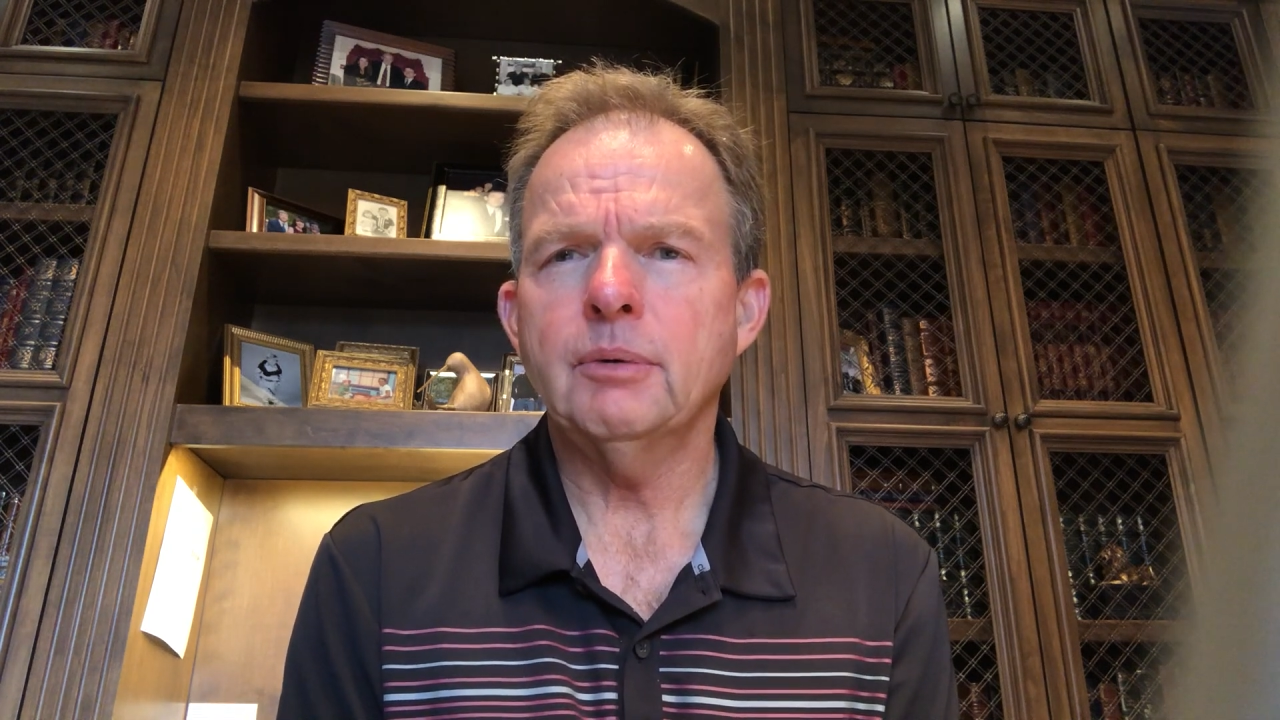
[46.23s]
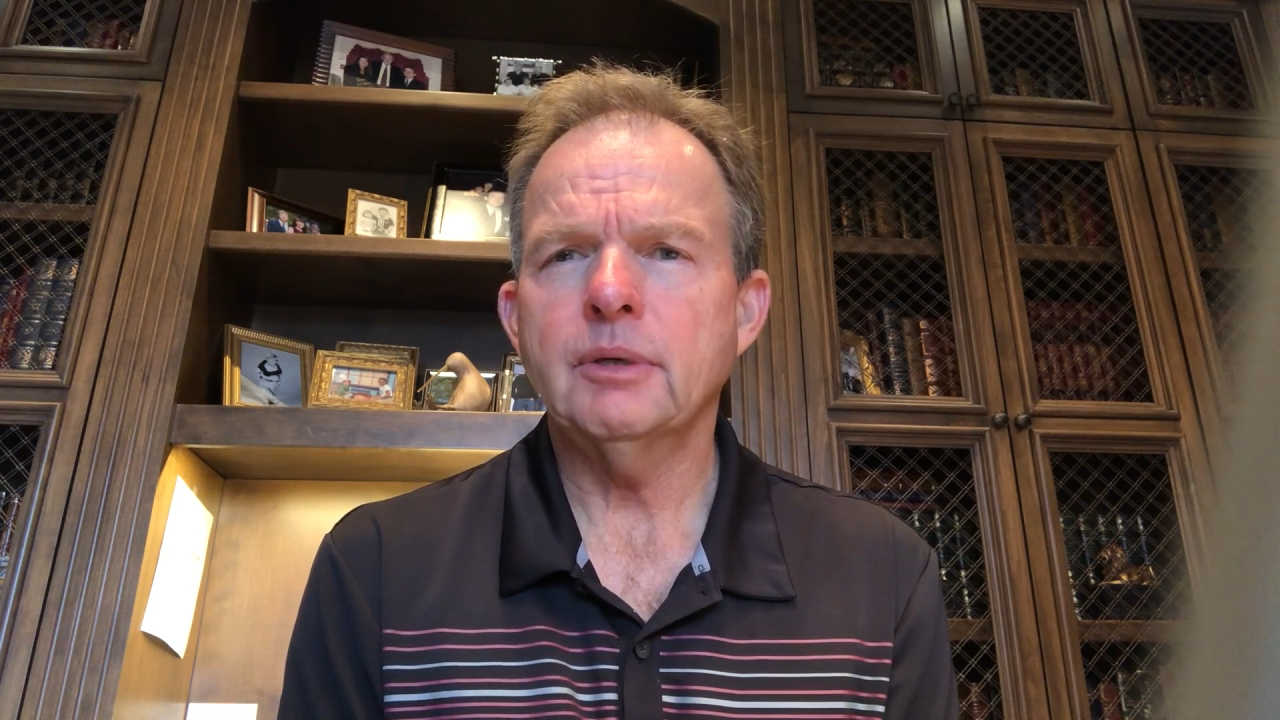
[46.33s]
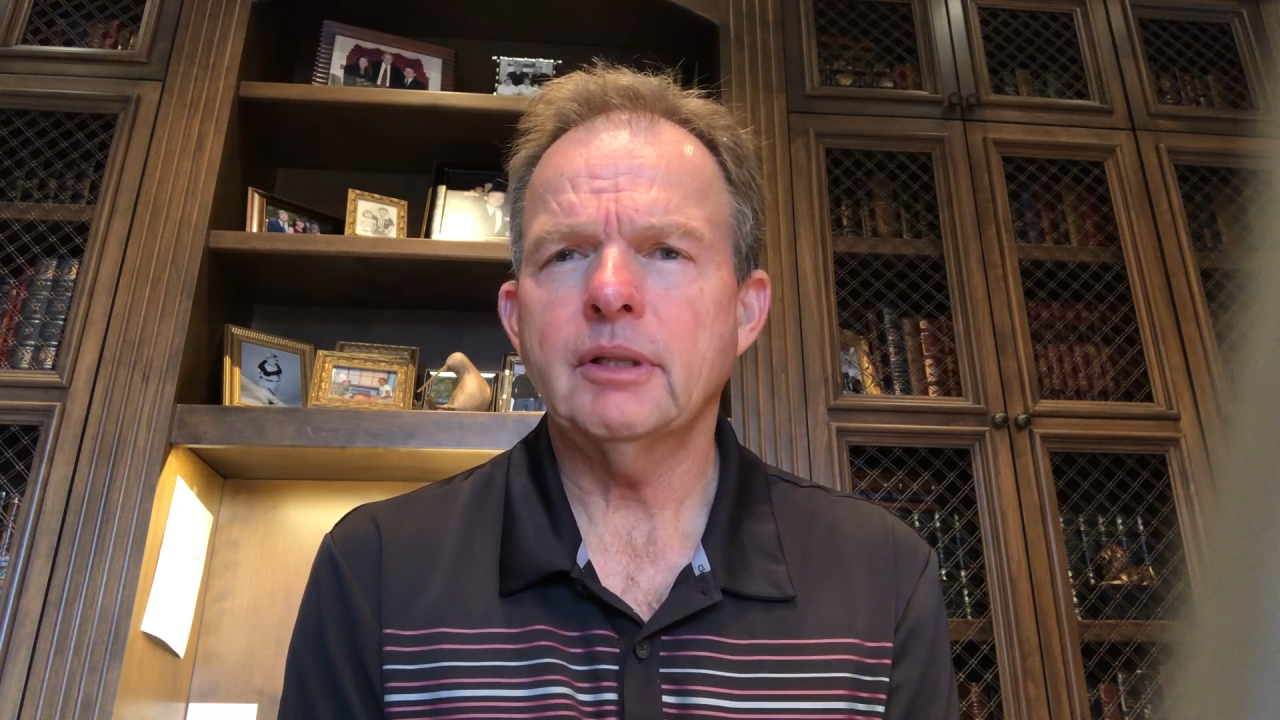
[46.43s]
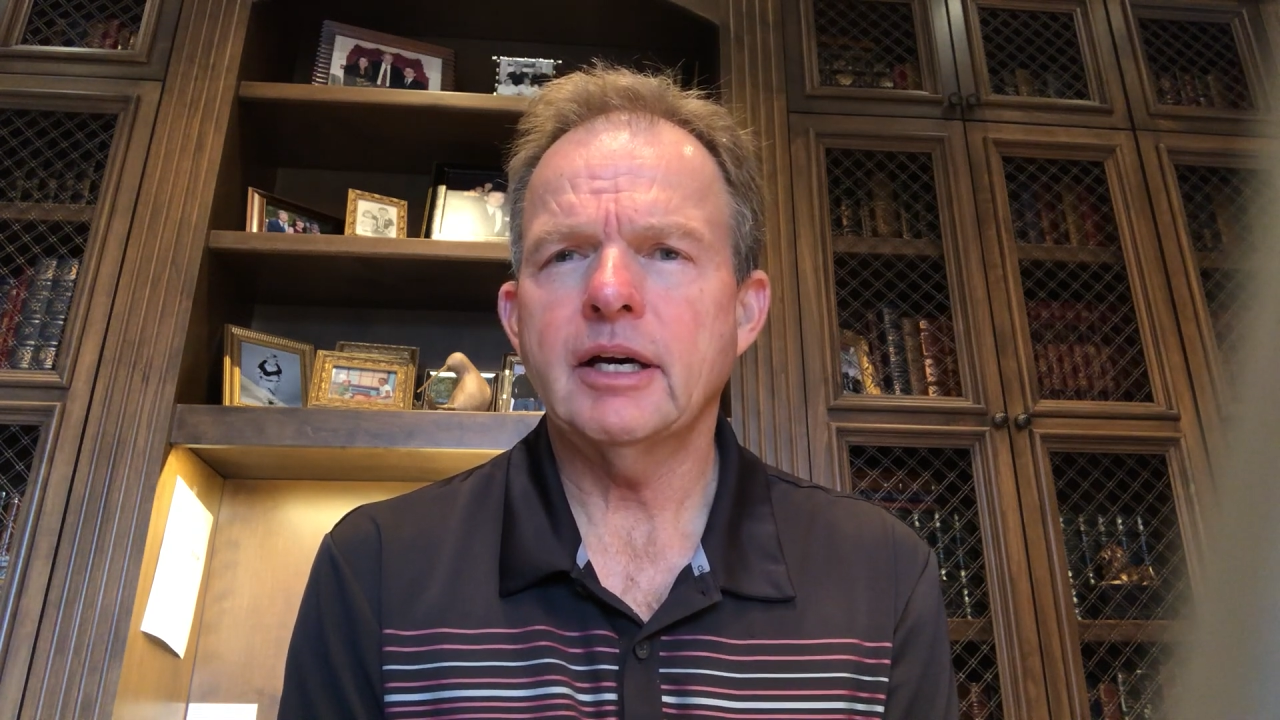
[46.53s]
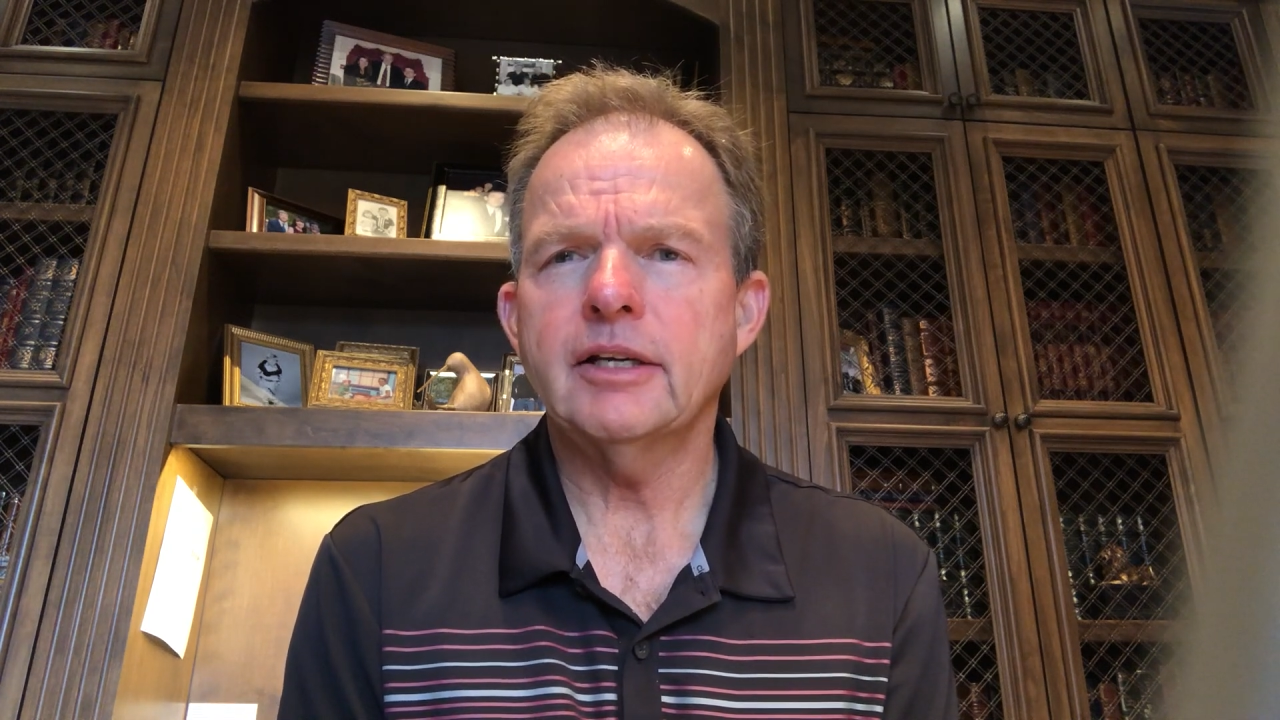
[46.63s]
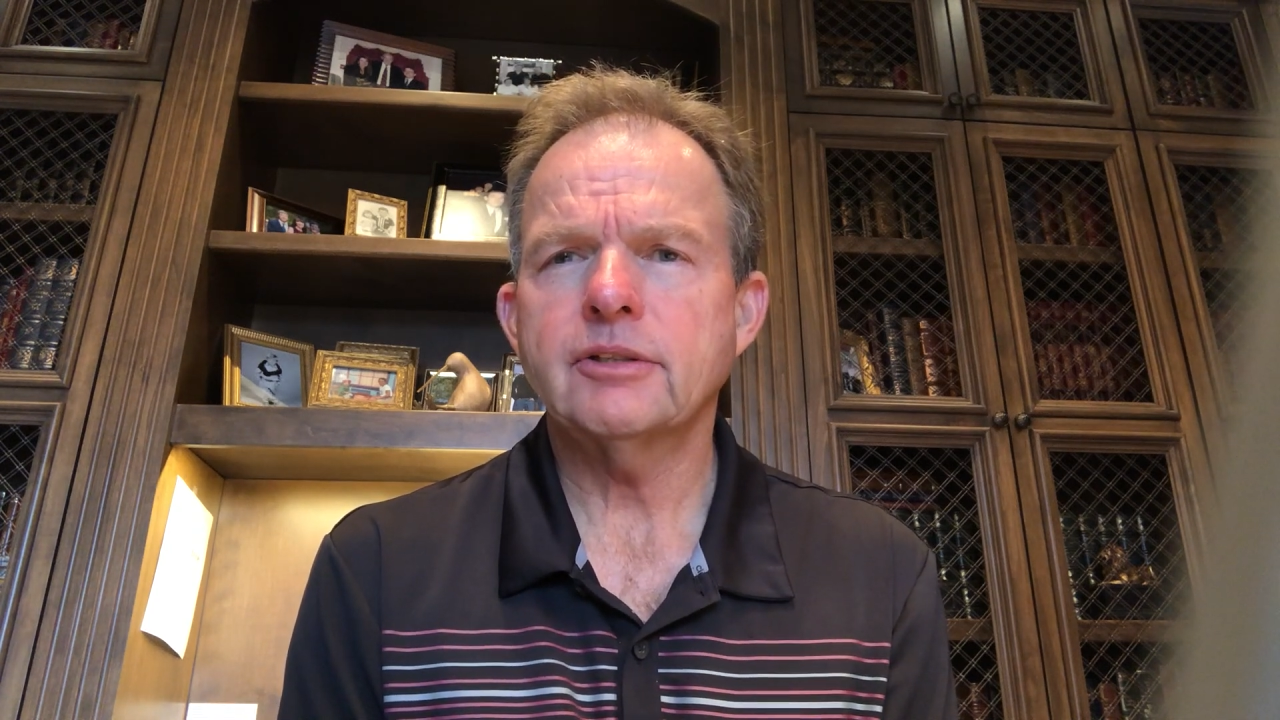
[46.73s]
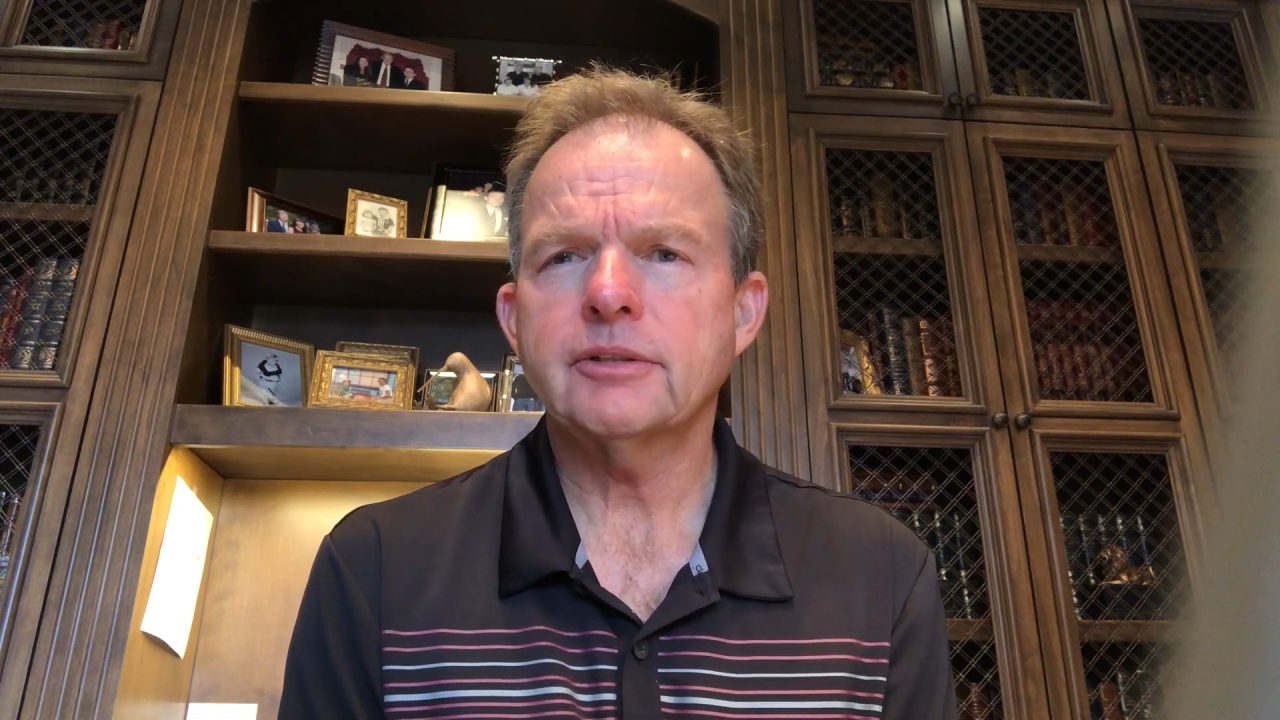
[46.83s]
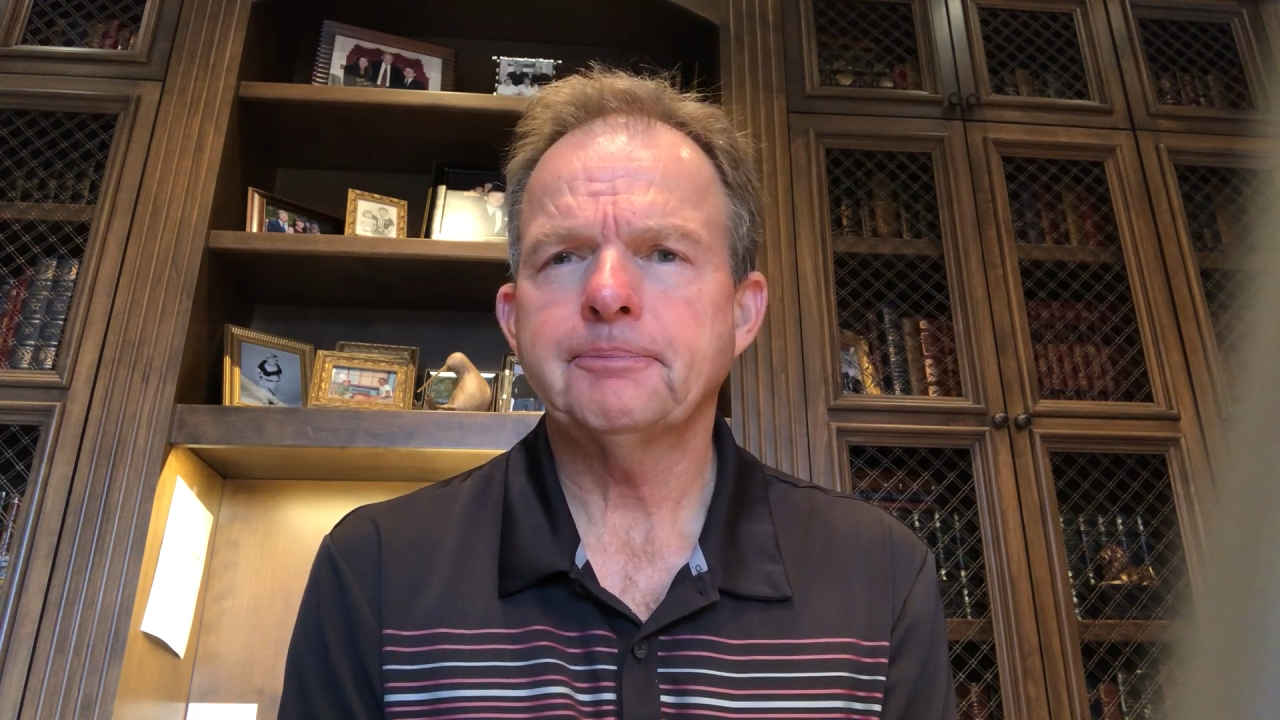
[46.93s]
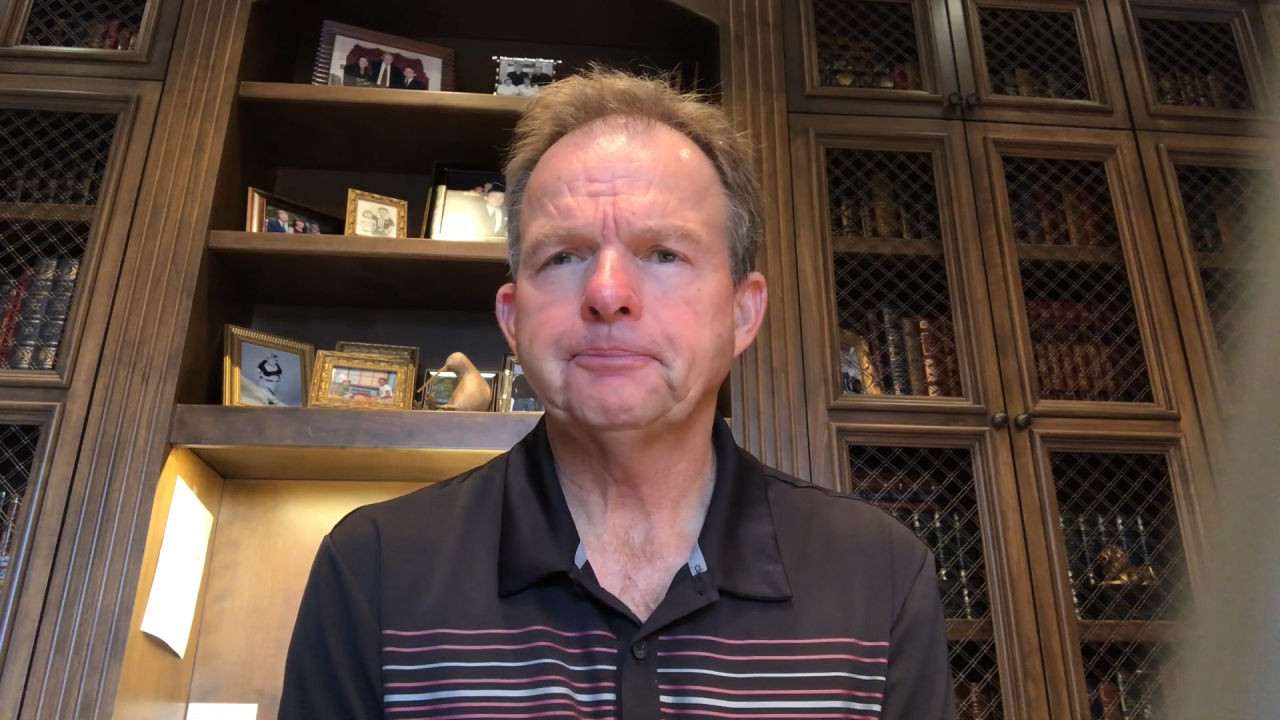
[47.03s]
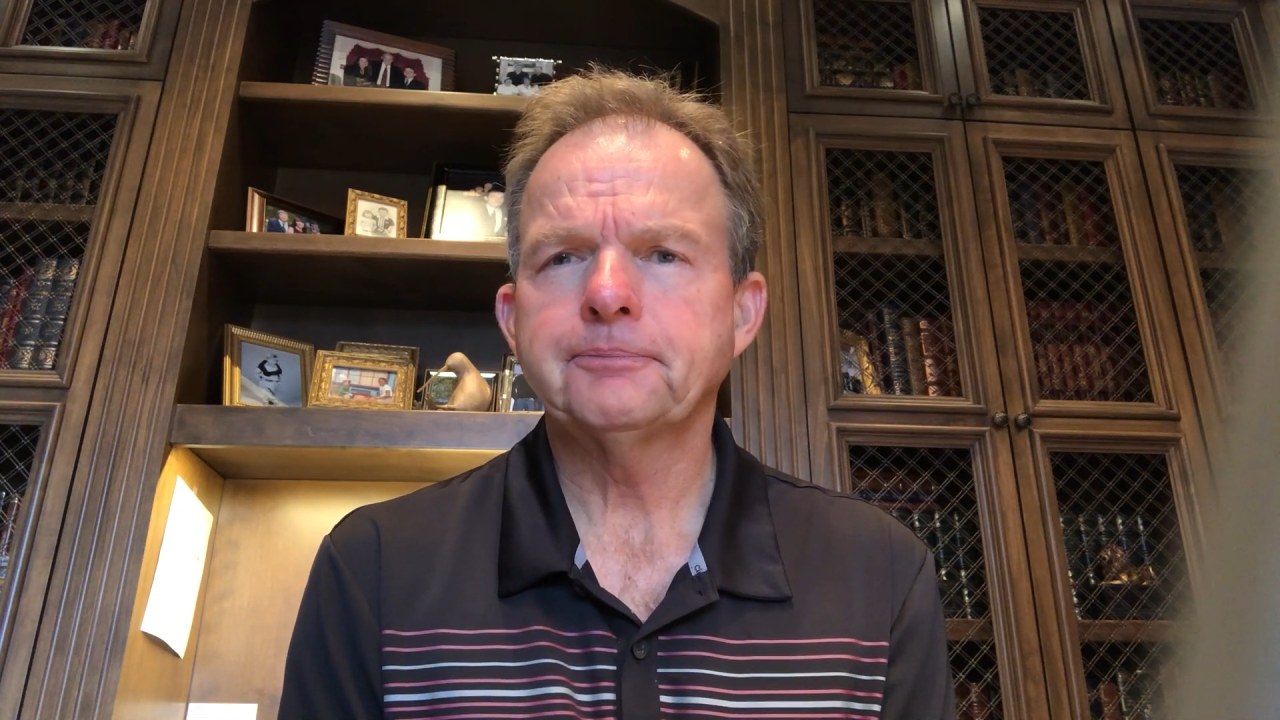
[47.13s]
realize